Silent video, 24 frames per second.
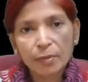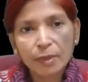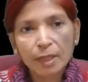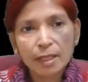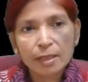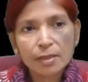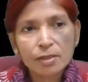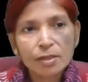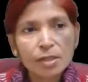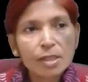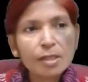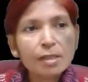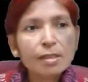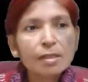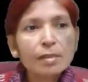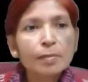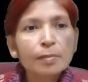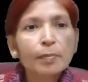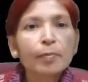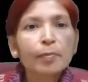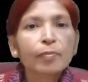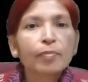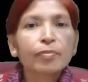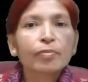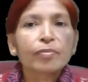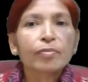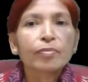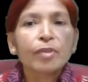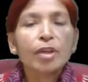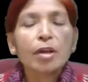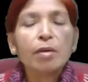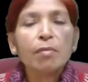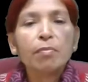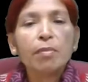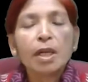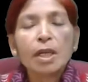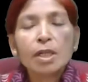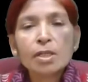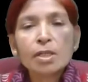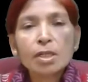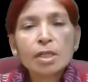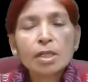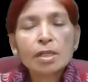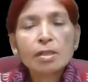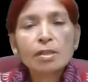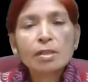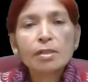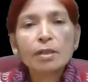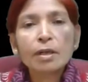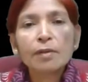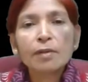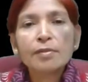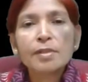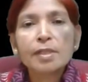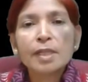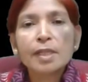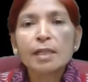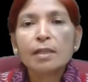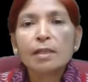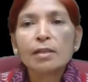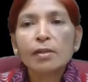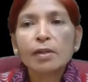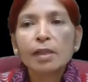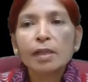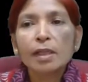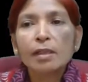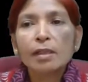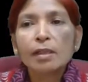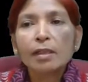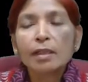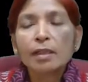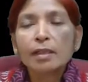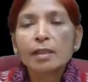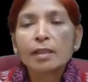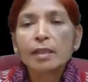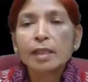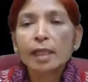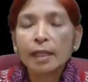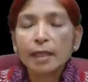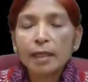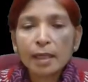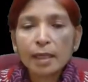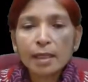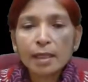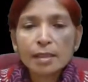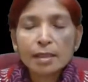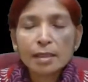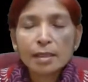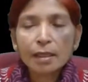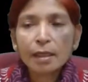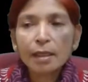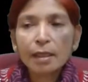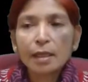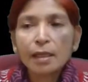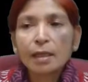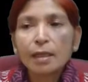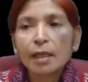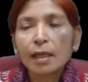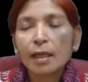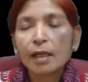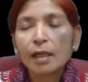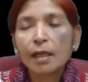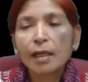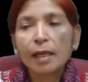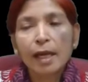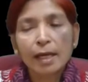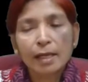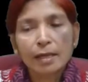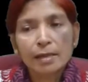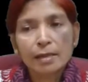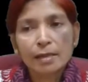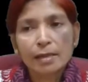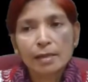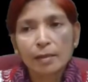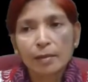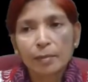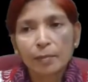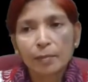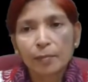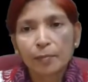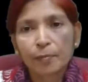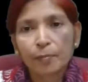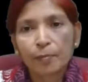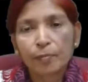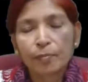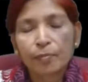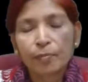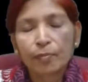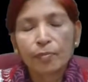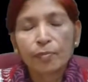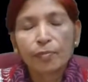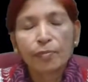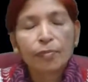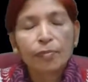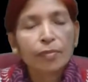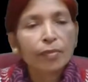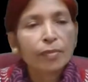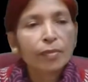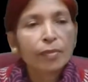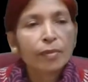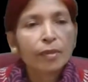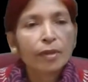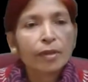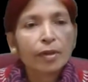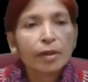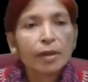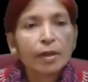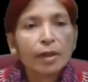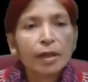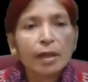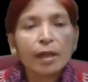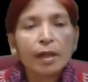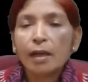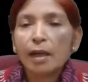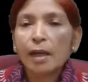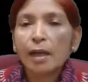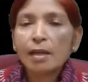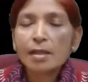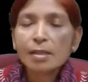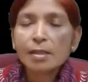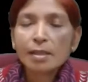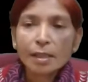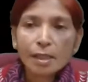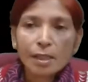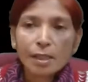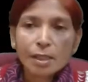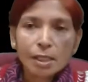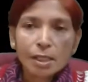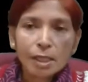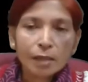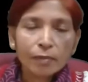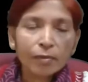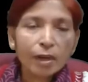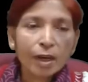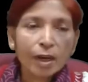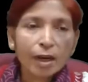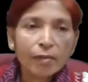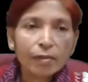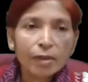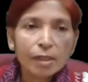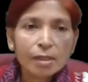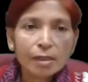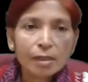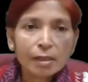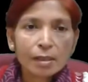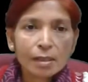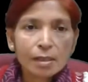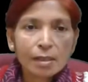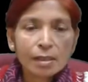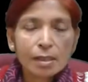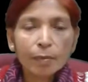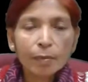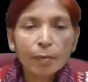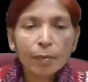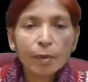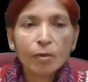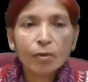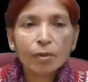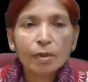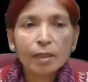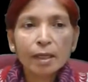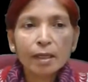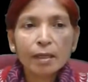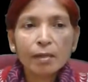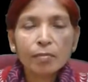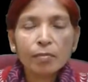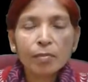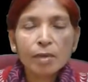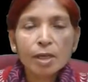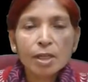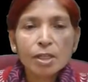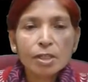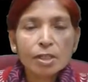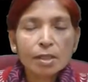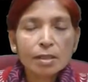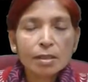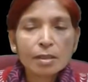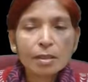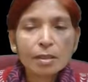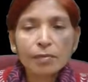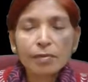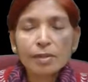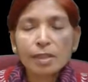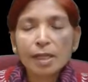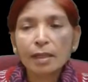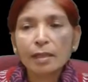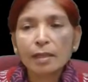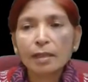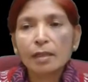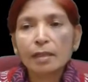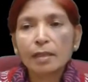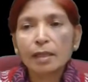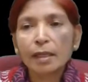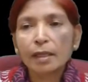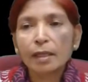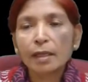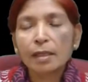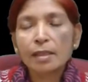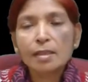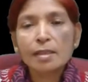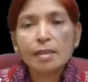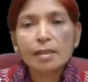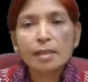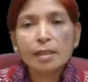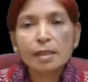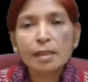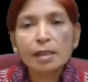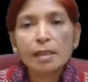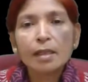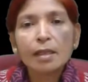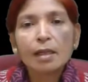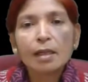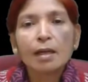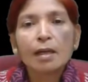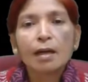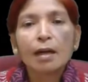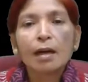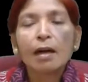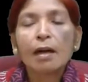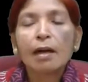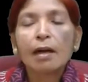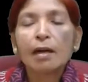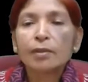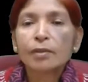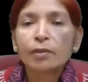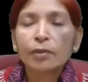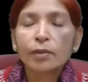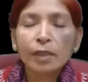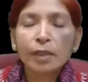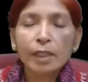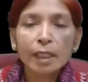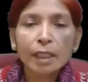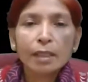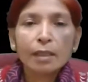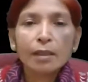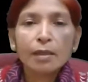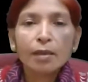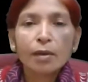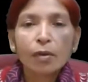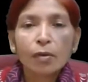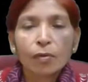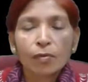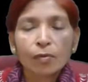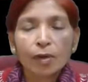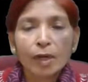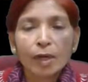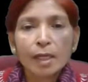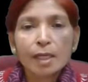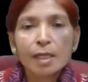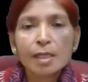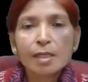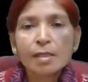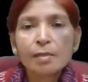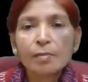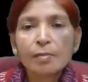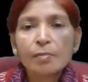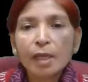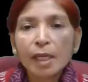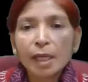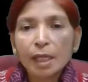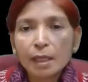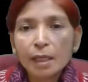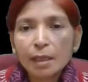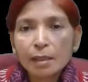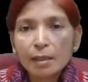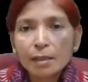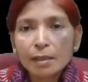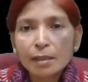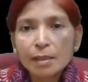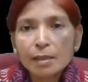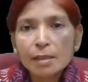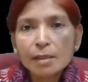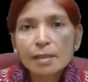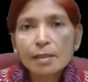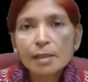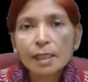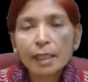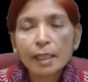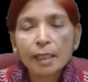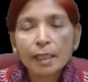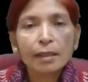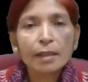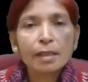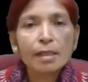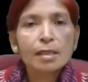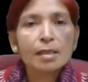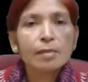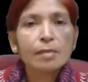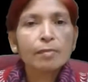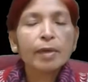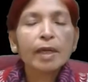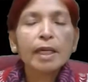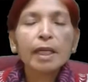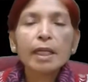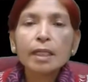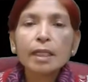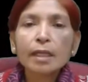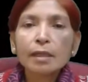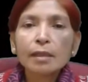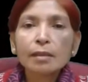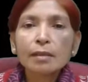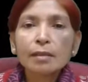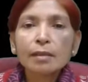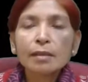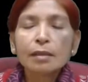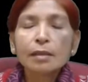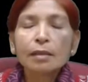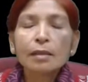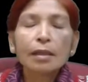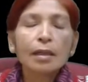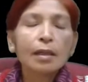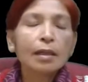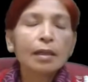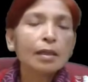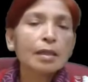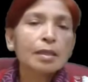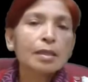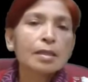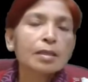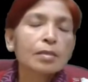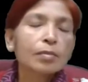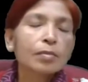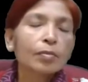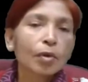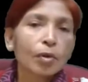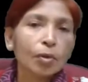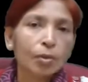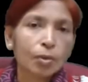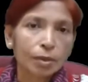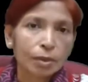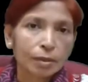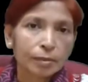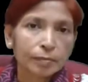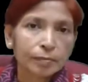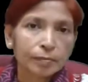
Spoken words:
Next is measures of central tendency in Excel. In last session, we have discussed about that measures of central tendency are three. One is mean, second is median, third is mode.